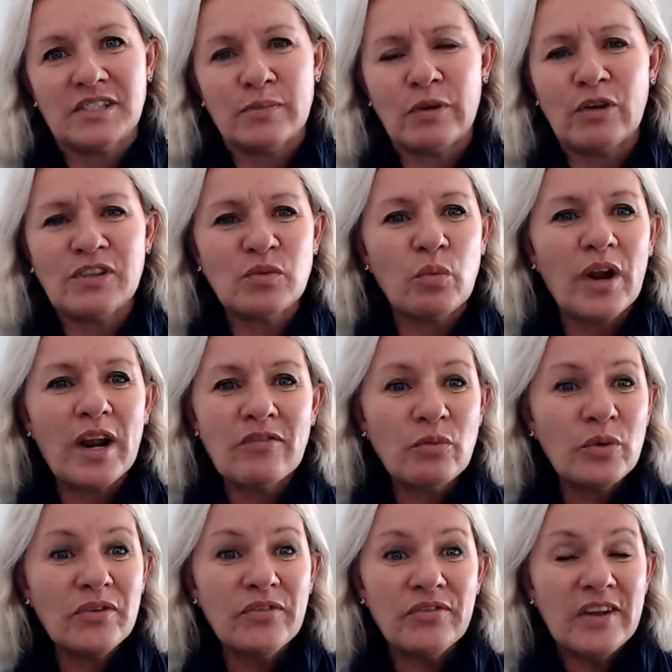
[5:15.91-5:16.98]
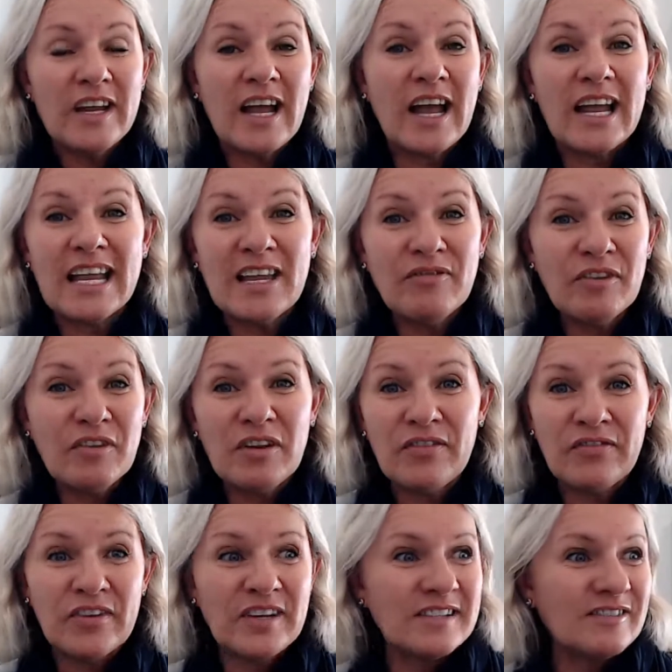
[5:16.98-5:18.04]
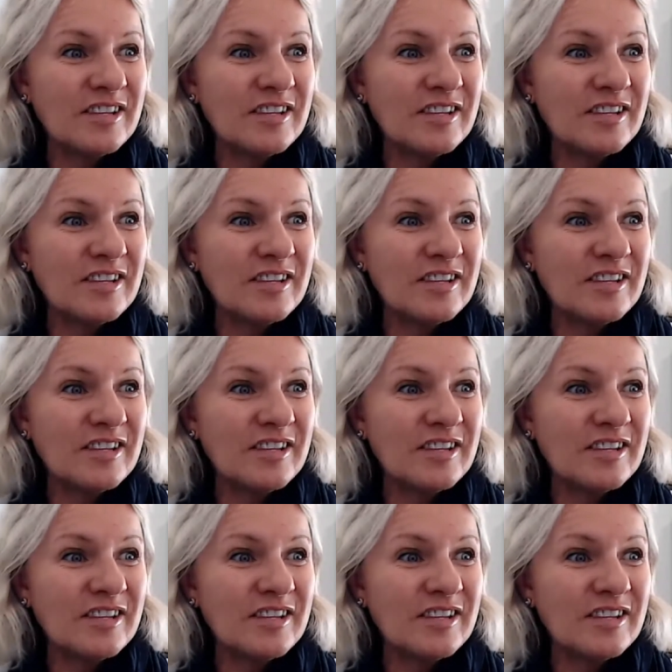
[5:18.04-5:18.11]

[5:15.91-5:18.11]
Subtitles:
Because whatever we fear, even if it,